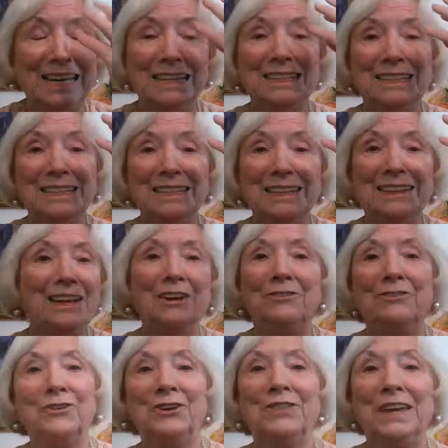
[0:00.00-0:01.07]
it,
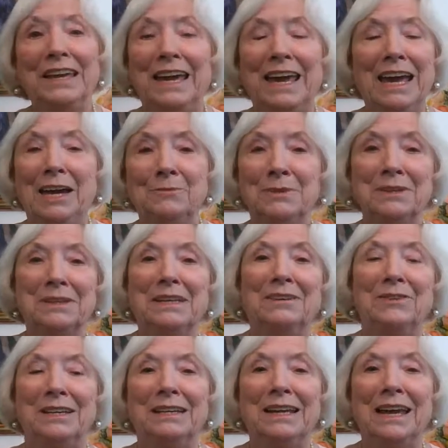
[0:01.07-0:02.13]
therefore they can't
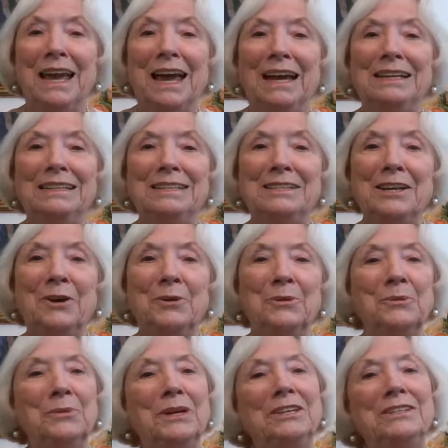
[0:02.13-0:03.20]
believe it. And
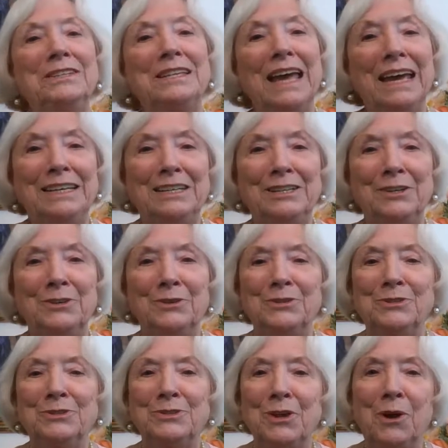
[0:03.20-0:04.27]
so we say to you,
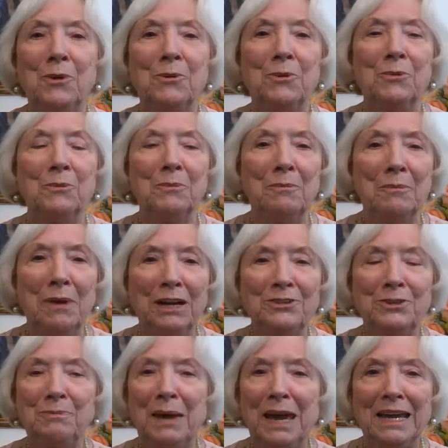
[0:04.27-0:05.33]
so
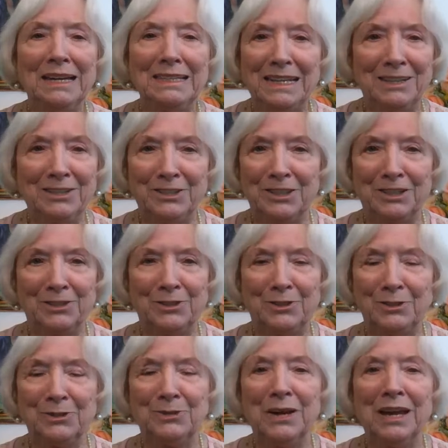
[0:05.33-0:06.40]
much pay attention
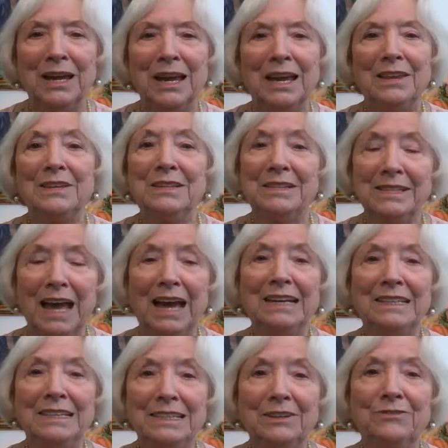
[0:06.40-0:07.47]
to the
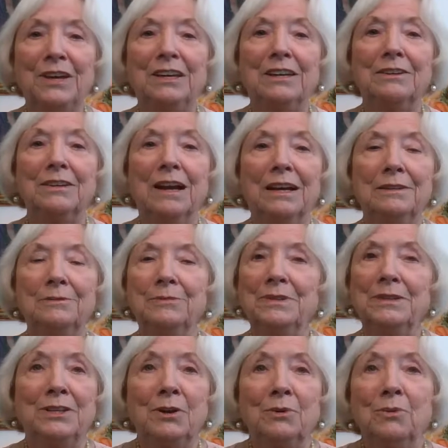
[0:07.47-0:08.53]
scientific.
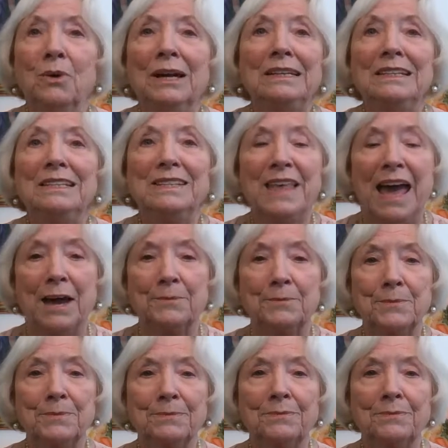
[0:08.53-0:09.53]
So what is that?